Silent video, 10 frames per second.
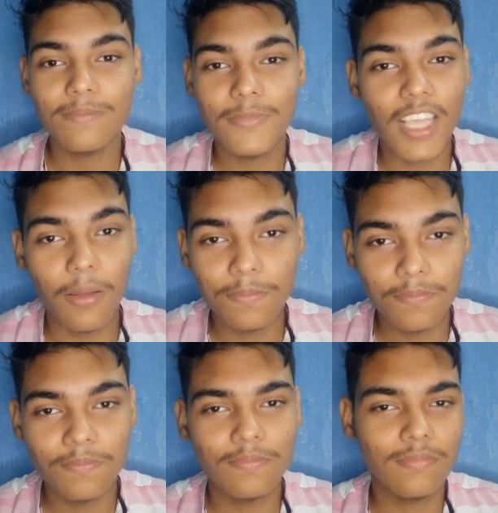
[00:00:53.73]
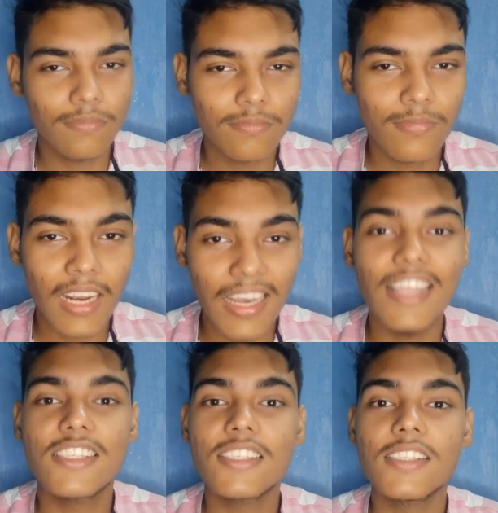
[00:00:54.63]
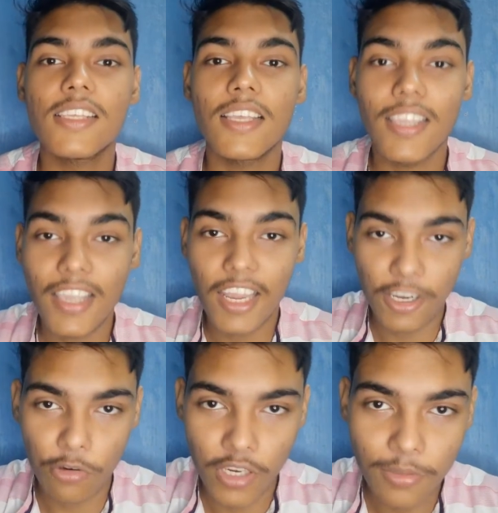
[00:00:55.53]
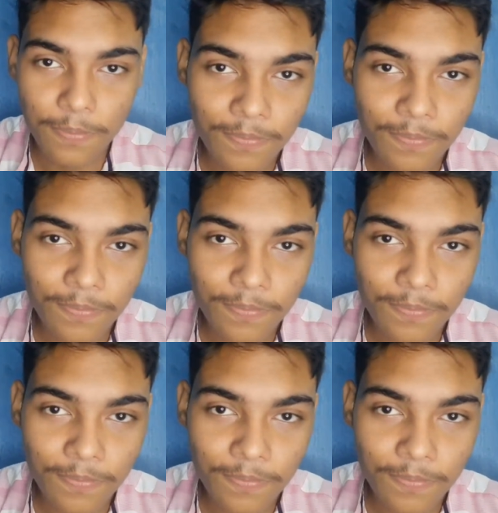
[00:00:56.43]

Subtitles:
Yeah, let's get into it.